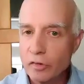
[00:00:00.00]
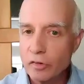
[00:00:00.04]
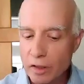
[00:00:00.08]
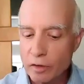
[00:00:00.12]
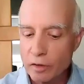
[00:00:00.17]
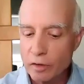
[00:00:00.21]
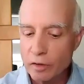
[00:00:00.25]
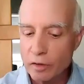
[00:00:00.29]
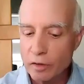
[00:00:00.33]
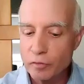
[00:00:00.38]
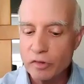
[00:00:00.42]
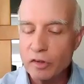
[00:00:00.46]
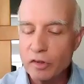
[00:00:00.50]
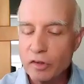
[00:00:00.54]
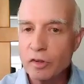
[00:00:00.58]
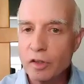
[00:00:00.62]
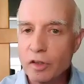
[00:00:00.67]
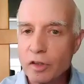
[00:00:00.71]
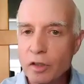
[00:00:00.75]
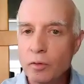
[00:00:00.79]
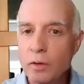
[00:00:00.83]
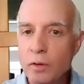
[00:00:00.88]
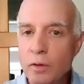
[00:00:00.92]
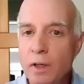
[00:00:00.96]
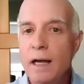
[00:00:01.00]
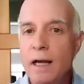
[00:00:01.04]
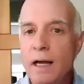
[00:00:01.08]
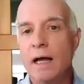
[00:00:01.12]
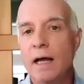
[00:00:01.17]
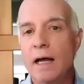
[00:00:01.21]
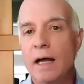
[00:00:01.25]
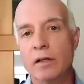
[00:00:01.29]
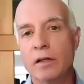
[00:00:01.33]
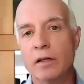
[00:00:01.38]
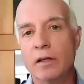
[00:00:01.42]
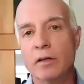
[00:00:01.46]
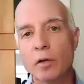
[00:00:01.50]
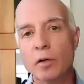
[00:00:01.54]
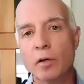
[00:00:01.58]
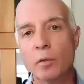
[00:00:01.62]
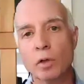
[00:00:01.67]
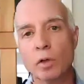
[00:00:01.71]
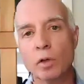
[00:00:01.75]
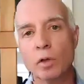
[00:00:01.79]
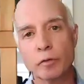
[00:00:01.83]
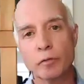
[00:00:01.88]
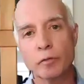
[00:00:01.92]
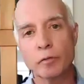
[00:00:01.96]
San Francisco and the
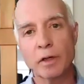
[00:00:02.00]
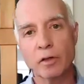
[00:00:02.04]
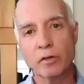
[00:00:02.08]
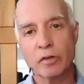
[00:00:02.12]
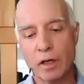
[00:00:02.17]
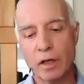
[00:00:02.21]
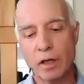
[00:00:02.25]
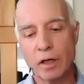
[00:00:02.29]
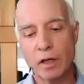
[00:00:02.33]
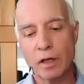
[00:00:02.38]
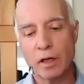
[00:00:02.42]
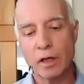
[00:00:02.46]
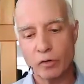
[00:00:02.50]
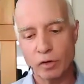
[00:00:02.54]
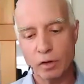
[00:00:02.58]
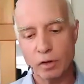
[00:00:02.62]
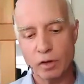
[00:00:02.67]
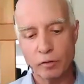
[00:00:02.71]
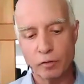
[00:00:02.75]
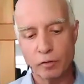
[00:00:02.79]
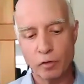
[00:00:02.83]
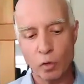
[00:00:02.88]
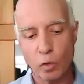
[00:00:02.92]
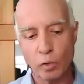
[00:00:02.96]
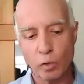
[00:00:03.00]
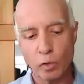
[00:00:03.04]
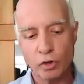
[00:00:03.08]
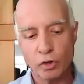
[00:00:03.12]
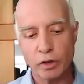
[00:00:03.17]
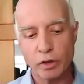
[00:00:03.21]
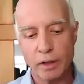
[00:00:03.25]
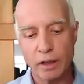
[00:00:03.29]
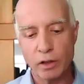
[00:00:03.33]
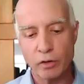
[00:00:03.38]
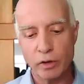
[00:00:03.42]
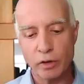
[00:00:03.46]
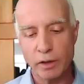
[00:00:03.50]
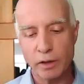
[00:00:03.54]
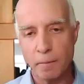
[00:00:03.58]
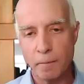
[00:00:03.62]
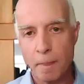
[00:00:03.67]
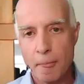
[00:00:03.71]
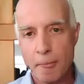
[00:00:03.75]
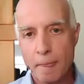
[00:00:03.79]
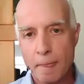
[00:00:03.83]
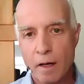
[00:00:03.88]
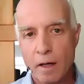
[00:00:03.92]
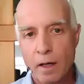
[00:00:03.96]
World Affairs Council of Orange
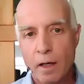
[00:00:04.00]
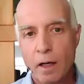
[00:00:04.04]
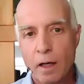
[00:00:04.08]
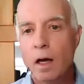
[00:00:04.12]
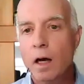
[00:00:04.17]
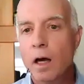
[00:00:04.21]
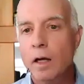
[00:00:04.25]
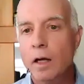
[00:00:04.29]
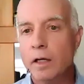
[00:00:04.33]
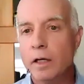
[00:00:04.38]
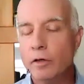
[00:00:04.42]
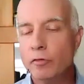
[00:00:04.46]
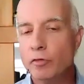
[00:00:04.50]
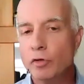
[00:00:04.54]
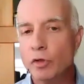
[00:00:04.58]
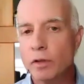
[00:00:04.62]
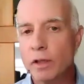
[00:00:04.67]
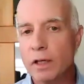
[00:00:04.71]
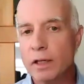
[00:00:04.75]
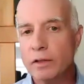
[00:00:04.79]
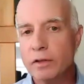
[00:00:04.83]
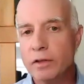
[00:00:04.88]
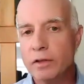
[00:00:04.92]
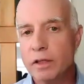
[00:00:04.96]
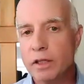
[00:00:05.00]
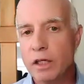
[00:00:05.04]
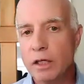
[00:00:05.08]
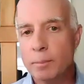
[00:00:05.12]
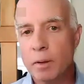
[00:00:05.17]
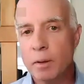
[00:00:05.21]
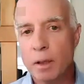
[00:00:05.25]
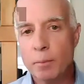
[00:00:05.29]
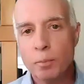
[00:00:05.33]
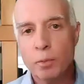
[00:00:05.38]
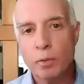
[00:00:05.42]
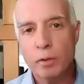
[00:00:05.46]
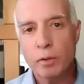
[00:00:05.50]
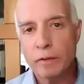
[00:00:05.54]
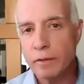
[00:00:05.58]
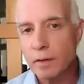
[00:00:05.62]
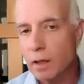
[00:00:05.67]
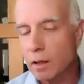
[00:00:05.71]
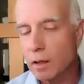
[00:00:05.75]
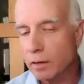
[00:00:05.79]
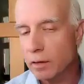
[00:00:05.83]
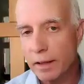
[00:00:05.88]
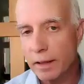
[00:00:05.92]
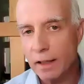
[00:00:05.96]
County. If you'd like to keep up with
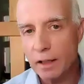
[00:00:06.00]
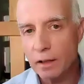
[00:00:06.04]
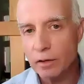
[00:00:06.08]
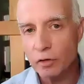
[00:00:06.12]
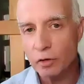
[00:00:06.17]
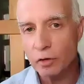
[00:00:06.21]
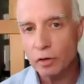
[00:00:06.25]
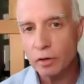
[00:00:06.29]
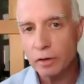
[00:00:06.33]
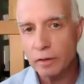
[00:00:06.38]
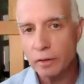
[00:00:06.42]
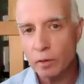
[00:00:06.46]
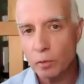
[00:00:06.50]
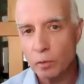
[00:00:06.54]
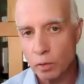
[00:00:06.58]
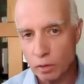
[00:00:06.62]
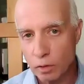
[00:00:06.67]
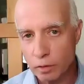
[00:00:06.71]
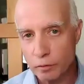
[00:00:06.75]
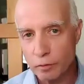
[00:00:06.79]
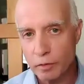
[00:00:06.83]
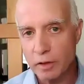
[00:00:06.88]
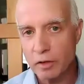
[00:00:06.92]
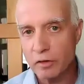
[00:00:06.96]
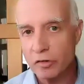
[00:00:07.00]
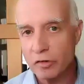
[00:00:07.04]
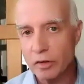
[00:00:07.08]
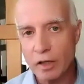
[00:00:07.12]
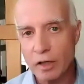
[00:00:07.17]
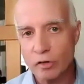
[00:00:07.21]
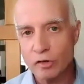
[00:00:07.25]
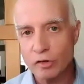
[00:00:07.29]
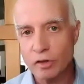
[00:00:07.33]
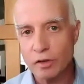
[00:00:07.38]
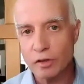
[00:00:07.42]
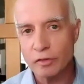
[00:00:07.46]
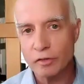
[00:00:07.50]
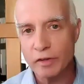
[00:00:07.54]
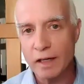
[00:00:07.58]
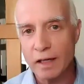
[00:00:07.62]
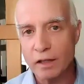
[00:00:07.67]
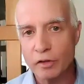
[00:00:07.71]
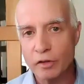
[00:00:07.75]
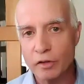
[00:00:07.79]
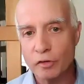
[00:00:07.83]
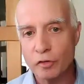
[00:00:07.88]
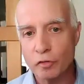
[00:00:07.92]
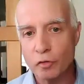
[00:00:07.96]
our calendar at the World Affairs Council of
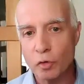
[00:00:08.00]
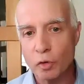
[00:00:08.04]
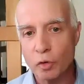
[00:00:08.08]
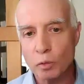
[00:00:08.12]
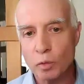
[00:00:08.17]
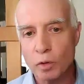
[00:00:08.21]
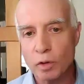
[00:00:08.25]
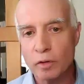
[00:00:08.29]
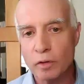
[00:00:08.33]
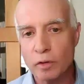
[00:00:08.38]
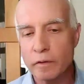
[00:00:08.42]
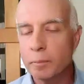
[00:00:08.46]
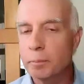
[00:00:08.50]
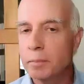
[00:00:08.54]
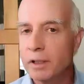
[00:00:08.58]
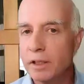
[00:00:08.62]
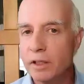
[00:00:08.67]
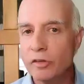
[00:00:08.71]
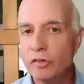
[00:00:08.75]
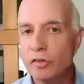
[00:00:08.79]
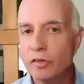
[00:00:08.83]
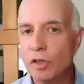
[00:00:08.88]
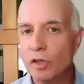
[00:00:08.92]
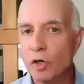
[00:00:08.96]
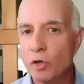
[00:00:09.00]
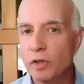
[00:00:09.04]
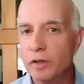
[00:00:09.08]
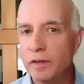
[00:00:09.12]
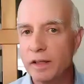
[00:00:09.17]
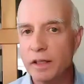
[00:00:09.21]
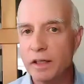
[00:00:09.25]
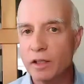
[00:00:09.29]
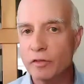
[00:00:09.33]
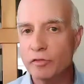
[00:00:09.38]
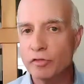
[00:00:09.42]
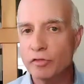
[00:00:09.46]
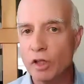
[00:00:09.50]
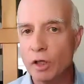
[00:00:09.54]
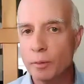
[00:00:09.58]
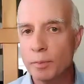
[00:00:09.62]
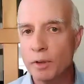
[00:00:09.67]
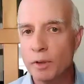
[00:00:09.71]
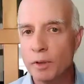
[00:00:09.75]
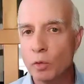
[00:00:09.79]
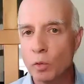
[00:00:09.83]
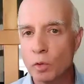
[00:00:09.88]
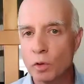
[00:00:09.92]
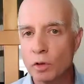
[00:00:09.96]
Dallas-Fort Worth, please go to
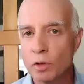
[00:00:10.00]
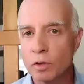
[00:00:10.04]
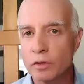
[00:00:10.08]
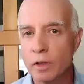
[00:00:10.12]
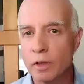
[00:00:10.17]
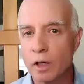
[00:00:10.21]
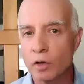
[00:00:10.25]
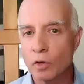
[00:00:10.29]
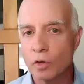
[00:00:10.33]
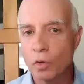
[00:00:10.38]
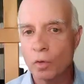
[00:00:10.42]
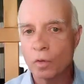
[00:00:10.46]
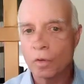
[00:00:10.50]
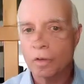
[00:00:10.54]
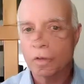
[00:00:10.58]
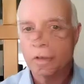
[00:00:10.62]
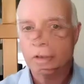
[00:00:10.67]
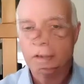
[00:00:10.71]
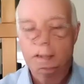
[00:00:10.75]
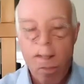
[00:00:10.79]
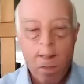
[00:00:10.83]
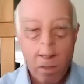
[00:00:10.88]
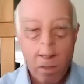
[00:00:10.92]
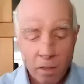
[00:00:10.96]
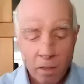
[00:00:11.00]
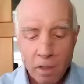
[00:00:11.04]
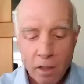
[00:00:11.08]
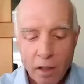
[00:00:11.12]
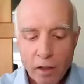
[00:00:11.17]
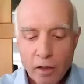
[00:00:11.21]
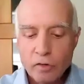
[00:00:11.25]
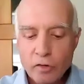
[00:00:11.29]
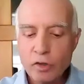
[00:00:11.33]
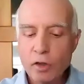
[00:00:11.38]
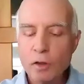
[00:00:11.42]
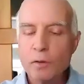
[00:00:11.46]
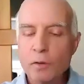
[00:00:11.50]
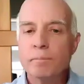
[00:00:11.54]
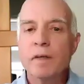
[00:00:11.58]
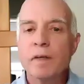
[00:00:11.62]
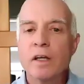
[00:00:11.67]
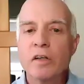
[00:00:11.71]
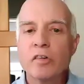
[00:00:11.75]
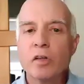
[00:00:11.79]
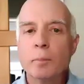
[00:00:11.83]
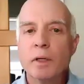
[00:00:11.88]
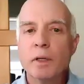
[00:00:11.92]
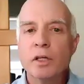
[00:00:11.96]
dfwworld.org. So,
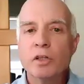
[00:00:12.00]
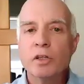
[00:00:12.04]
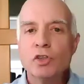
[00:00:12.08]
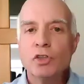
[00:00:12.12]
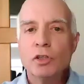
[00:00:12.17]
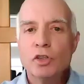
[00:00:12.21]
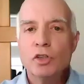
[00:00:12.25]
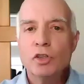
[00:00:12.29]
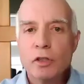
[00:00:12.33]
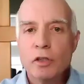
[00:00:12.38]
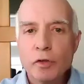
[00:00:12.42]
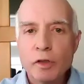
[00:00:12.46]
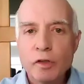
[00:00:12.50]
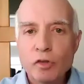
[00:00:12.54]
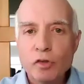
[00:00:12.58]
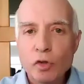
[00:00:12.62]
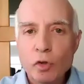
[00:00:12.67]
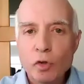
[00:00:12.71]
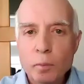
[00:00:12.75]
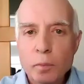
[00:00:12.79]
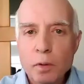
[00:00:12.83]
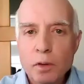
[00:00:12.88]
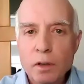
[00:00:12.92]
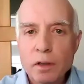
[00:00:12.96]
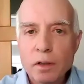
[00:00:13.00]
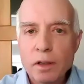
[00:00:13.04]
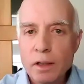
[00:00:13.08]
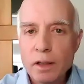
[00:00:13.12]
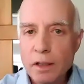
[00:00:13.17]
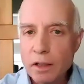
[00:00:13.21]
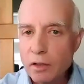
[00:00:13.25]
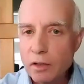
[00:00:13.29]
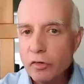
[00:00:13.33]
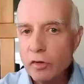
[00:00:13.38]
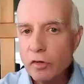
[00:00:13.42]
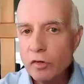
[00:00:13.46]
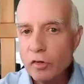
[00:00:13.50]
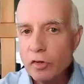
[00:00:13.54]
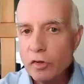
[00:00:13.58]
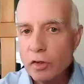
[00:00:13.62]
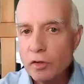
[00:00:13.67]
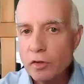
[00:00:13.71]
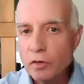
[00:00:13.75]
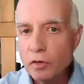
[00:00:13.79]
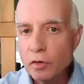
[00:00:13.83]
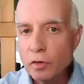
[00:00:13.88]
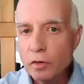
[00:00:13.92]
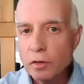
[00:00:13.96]
as I mentioned, Jeffrey Toobin is the
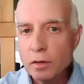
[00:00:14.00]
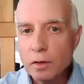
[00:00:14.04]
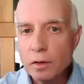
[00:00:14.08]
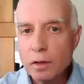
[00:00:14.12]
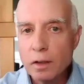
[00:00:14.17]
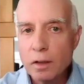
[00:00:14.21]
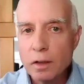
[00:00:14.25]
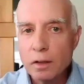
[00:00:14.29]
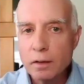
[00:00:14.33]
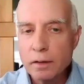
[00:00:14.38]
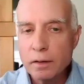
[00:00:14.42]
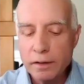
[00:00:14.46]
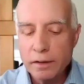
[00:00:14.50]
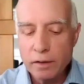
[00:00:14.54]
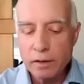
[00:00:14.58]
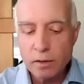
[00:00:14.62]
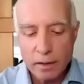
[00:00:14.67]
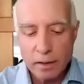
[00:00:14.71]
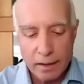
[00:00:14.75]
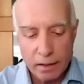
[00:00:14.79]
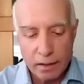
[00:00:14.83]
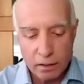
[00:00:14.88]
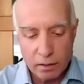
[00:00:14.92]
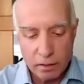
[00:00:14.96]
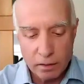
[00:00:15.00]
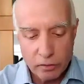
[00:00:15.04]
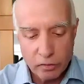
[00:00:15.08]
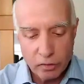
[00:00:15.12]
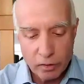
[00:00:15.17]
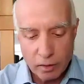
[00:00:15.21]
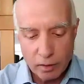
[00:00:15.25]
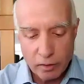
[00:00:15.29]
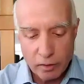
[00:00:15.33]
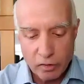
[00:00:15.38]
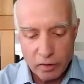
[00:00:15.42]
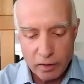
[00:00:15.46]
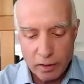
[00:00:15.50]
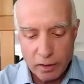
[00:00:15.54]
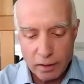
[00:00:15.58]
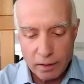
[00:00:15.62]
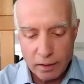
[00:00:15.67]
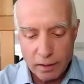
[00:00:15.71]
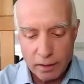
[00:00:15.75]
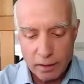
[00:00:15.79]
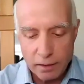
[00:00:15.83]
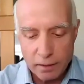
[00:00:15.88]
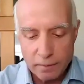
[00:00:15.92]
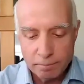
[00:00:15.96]
senior legal analyst at
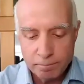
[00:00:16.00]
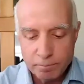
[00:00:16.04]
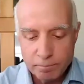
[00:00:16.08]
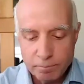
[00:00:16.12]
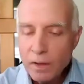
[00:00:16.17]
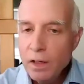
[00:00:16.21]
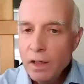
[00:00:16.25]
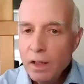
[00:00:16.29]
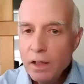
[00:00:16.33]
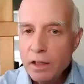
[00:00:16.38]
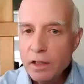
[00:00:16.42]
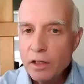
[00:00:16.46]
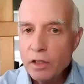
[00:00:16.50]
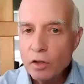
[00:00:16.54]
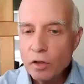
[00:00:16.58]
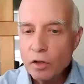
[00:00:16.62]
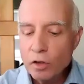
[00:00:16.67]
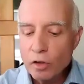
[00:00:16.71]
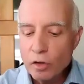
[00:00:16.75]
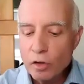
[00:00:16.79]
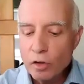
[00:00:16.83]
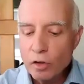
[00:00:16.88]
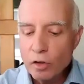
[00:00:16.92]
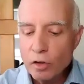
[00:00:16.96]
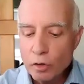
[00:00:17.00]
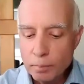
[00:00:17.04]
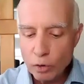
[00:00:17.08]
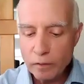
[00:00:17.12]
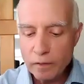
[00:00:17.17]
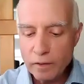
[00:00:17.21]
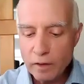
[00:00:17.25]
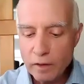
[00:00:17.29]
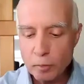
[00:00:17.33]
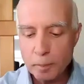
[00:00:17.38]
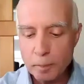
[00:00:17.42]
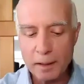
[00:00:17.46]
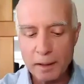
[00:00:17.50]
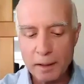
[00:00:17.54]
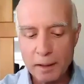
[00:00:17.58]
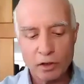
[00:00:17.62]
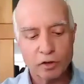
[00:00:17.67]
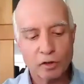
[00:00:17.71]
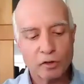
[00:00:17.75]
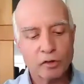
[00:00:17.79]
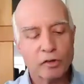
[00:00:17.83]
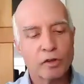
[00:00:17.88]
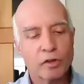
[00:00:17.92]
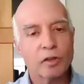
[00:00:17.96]
CNN. He earned both his
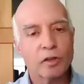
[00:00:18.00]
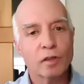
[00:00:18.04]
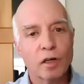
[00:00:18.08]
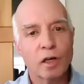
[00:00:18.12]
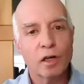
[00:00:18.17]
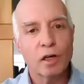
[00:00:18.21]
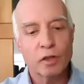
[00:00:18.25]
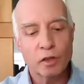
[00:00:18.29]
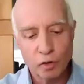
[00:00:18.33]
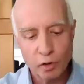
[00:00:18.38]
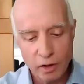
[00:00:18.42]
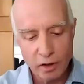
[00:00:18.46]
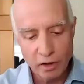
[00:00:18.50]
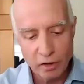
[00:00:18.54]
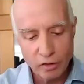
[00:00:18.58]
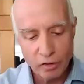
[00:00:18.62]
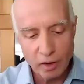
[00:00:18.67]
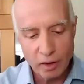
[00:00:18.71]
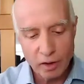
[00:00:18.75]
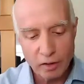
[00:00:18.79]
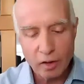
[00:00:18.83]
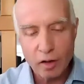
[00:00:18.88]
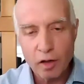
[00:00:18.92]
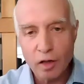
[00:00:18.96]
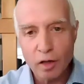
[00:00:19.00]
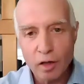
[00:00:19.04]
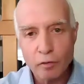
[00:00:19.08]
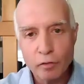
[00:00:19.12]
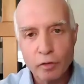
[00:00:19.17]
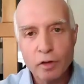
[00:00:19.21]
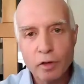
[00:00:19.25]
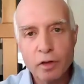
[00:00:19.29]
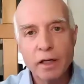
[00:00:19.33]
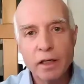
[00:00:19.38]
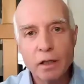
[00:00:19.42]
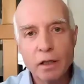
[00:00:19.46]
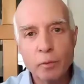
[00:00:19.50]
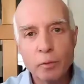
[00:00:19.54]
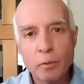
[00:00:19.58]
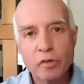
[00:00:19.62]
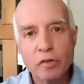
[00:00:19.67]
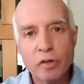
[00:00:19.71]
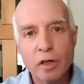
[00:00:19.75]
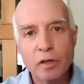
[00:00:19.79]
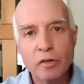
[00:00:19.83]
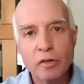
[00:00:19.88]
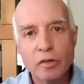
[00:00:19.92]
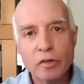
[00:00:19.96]
bachelor's in law degrees at Harvard, and he was
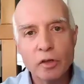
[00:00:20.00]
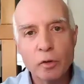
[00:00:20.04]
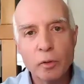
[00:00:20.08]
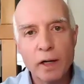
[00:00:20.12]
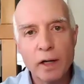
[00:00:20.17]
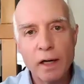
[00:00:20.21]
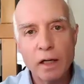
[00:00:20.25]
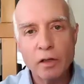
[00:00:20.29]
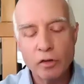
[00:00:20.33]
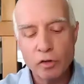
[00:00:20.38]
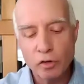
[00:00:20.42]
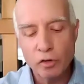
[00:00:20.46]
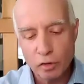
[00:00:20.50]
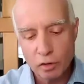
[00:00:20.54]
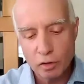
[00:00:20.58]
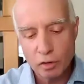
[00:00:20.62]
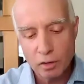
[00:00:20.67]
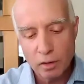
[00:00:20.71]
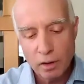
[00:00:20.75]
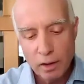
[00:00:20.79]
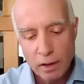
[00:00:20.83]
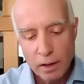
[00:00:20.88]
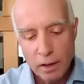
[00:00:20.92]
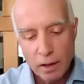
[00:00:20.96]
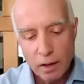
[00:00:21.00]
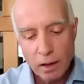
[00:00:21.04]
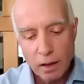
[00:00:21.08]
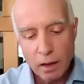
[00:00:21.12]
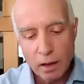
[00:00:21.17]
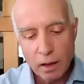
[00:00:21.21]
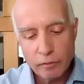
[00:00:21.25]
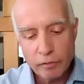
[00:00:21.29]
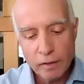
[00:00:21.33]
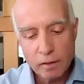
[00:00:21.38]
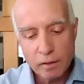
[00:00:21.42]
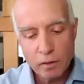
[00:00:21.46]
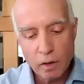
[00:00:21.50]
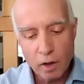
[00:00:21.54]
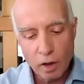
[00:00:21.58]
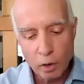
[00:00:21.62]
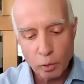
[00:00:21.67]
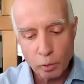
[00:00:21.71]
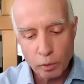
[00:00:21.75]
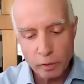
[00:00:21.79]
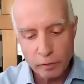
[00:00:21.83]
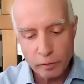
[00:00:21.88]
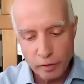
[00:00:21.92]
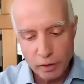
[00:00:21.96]
also editor of the Law
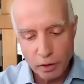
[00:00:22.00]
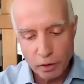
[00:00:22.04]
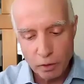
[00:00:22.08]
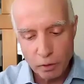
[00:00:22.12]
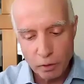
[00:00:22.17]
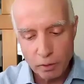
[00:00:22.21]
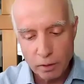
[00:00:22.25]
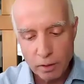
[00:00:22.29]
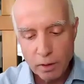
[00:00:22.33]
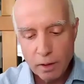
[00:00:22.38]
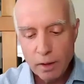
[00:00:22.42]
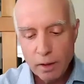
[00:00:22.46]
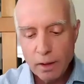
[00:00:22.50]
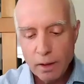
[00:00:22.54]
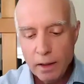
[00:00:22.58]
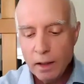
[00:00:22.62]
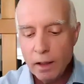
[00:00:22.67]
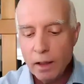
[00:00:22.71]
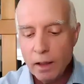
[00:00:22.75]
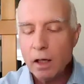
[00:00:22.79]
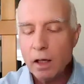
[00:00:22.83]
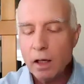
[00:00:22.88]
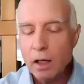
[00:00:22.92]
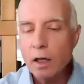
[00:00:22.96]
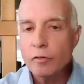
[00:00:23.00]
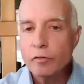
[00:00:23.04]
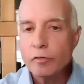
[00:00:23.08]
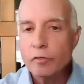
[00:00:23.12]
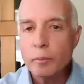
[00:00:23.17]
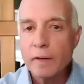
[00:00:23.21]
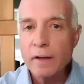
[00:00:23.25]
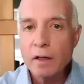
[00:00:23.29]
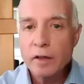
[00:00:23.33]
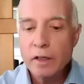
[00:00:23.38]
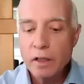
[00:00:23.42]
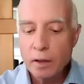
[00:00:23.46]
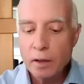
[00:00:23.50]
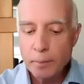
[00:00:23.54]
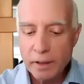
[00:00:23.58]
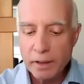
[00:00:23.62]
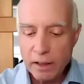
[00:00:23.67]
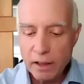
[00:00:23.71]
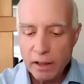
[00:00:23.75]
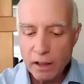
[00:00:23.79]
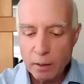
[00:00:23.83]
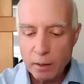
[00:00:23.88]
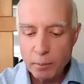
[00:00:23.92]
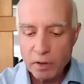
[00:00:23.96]
Review. From there, he
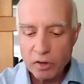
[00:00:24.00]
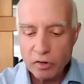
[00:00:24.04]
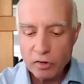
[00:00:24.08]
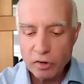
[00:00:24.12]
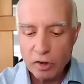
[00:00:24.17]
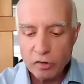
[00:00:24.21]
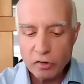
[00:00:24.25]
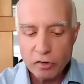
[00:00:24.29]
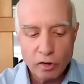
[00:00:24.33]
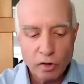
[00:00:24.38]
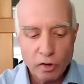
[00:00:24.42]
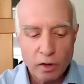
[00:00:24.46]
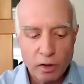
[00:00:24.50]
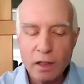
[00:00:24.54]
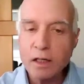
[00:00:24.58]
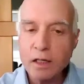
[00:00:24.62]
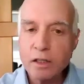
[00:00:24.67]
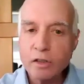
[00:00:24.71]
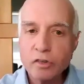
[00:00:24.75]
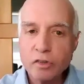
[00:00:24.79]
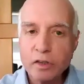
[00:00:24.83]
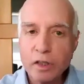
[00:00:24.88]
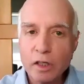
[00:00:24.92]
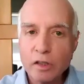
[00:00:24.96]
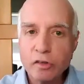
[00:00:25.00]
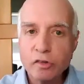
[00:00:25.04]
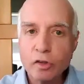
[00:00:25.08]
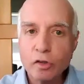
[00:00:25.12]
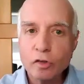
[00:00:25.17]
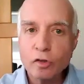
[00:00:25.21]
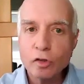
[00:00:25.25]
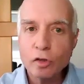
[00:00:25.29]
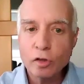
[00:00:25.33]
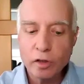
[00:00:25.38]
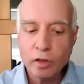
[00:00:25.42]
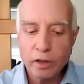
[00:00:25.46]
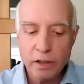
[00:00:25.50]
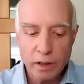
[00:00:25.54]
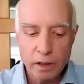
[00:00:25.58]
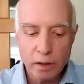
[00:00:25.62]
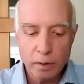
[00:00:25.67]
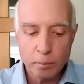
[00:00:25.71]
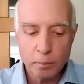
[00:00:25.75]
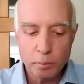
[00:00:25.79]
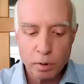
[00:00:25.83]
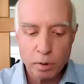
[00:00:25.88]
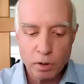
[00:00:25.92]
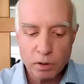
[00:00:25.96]
became Assistant United States Attorney
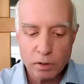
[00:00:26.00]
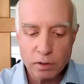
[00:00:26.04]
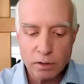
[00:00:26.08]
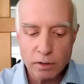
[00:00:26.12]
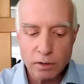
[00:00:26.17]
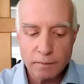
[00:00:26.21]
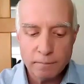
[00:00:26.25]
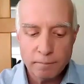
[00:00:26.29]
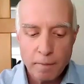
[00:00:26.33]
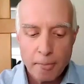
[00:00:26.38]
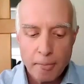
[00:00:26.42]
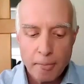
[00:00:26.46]
in Brooklyn,